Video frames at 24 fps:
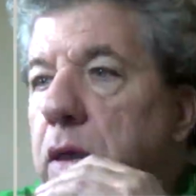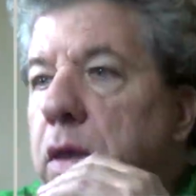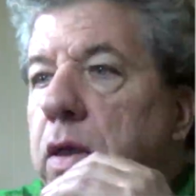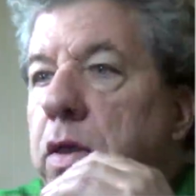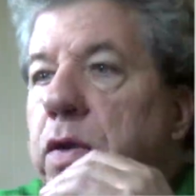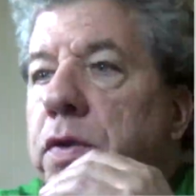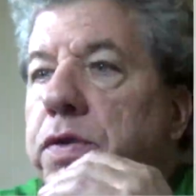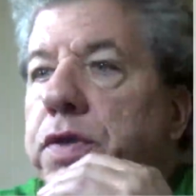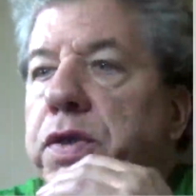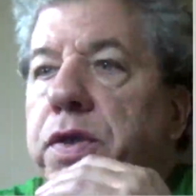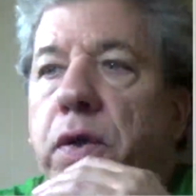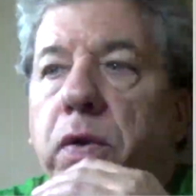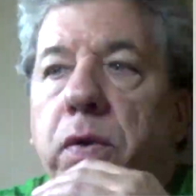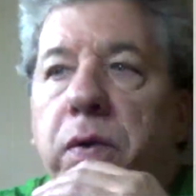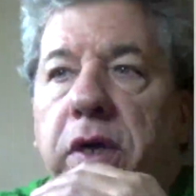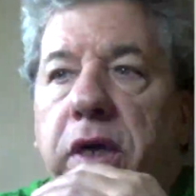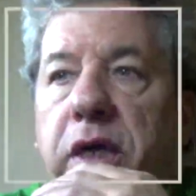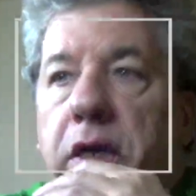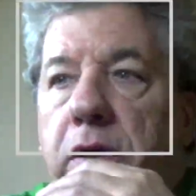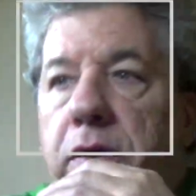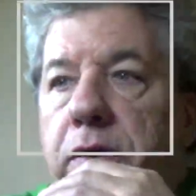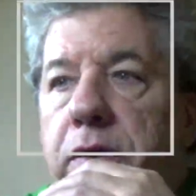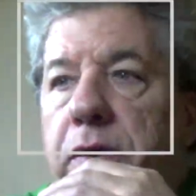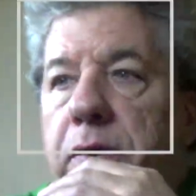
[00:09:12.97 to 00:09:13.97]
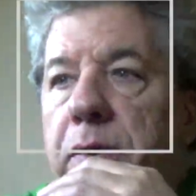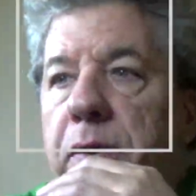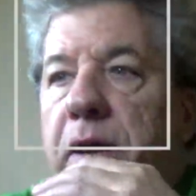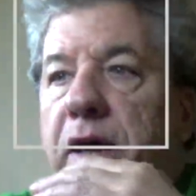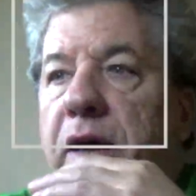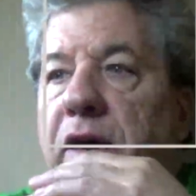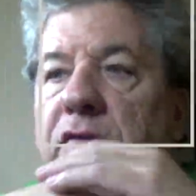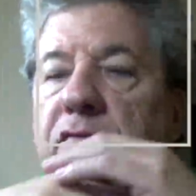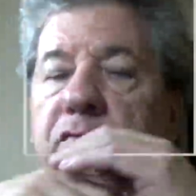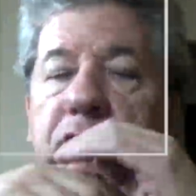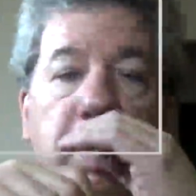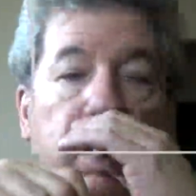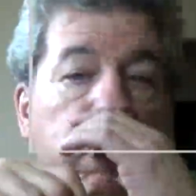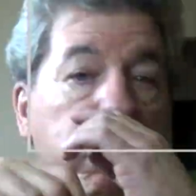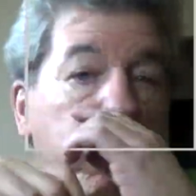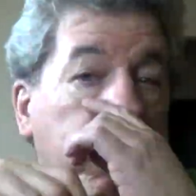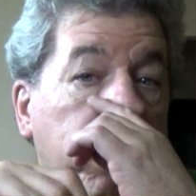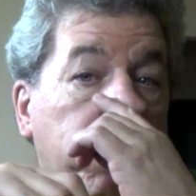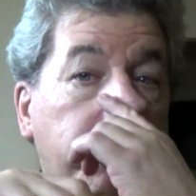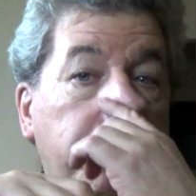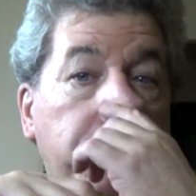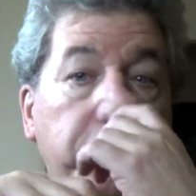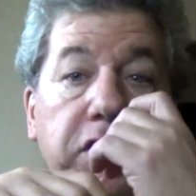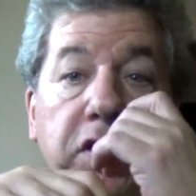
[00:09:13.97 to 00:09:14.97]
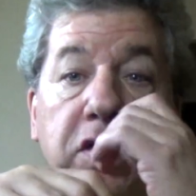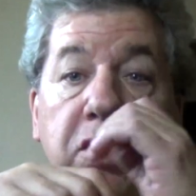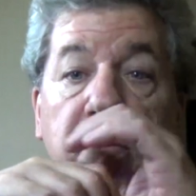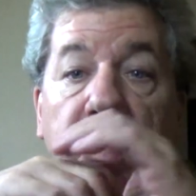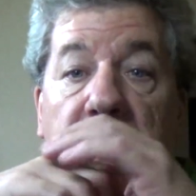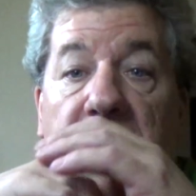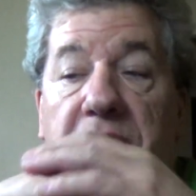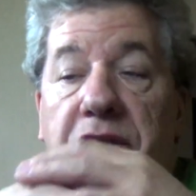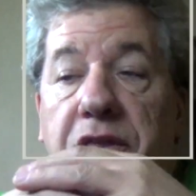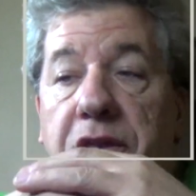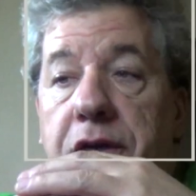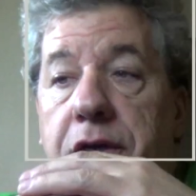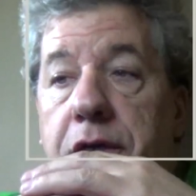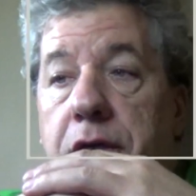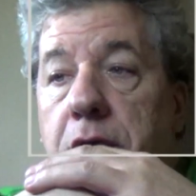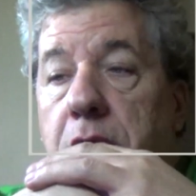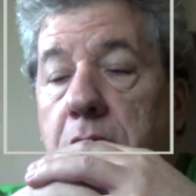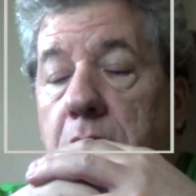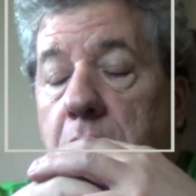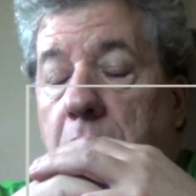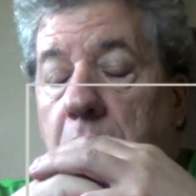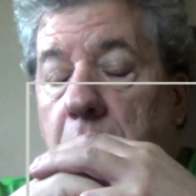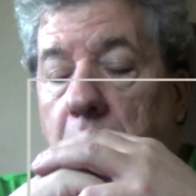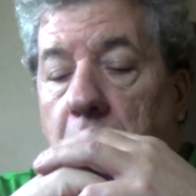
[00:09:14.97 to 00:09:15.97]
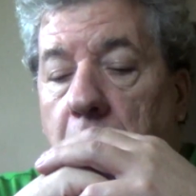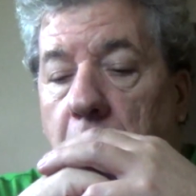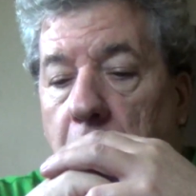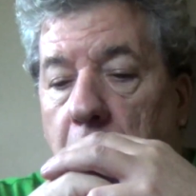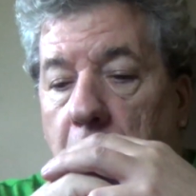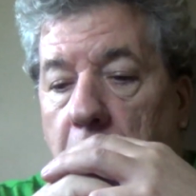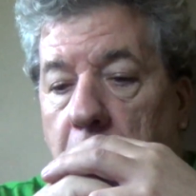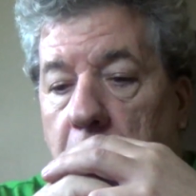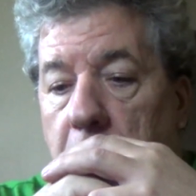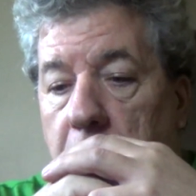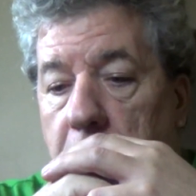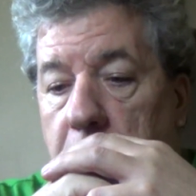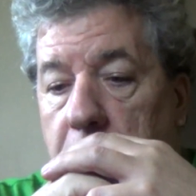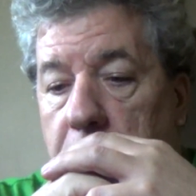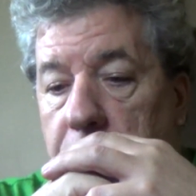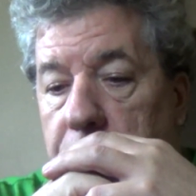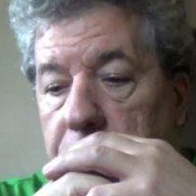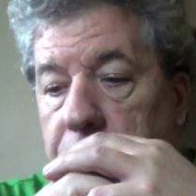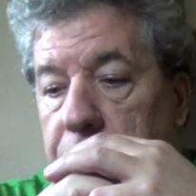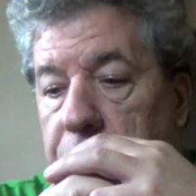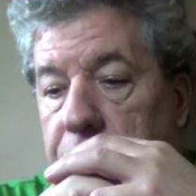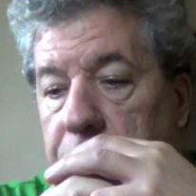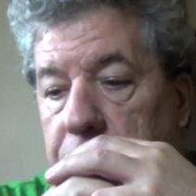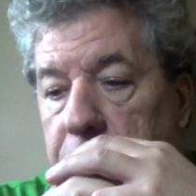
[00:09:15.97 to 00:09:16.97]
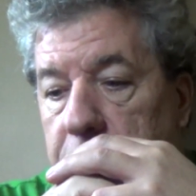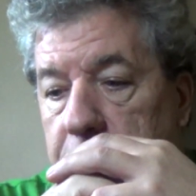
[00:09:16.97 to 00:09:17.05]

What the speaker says: So here you have my preferred method of